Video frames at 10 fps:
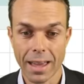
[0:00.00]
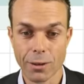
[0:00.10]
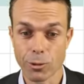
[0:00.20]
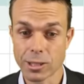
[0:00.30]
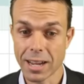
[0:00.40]

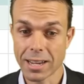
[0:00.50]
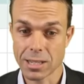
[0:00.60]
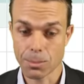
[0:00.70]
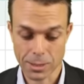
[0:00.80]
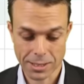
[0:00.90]
And if we
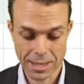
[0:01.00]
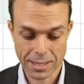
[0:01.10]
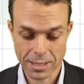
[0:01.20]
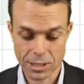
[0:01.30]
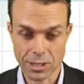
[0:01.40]
change the
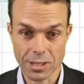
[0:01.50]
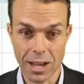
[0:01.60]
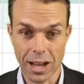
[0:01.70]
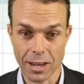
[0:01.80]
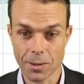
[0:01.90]
percentage
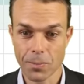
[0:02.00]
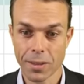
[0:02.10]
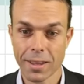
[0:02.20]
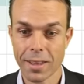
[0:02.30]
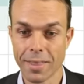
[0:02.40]
done,
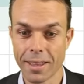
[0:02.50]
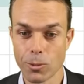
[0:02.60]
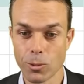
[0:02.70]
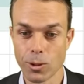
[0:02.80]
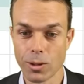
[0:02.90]
then
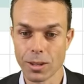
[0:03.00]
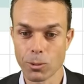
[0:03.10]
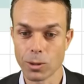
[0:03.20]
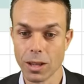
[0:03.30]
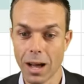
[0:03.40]
it will
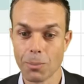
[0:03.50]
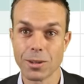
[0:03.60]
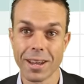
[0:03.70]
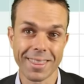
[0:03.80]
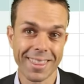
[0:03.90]

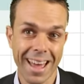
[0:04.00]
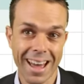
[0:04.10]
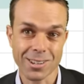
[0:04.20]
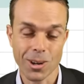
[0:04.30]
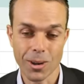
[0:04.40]
update
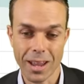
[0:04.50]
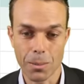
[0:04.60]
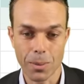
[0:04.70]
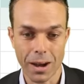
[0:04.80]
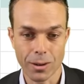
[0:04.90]
that on
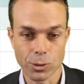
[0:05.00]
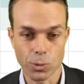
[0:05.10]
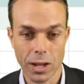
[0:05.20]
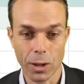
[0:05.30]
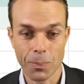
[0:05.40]
our bar as
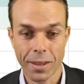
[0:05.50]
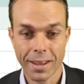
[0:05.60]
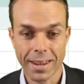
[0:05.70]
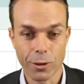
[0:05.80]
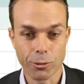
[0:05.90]
well.
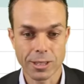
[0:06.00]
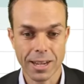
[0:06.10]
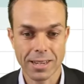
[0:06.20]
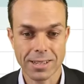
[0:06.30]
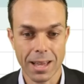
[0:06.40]
Now, if we
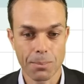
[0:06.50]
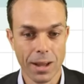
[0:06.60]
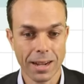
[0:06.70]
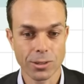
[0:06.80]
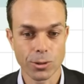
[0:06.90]
change that
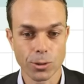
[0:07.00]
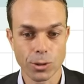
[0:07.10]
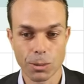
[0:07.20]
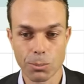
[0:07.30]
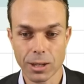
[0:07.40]
back to
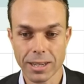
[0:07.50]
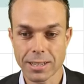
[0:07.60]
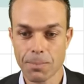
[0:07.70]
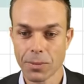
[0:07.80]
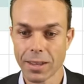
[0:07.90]

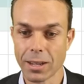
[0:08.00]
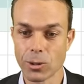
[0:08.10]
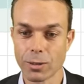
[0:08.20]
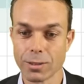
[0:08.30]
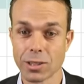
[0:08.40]
complete,
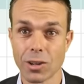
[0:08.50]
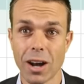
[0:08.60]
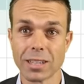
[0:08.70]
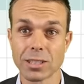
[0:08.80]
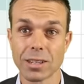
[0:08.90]
it'll give us a
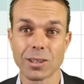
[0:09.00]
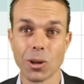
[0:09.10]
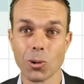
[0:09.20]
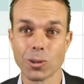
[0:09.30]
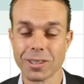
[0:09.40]
nice
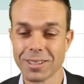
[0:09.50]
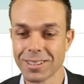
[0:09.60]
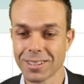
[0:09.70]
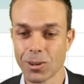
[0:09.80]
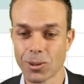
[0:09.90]

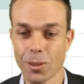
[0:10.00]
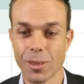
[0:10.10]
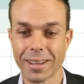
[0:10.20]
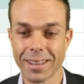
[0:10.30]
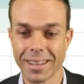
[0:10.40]
golden
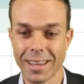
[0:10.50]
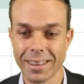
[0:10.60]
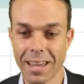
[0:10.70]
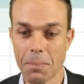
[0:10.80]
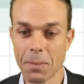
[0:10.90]
thing at the
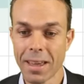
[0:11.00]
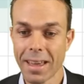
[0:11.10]
end there.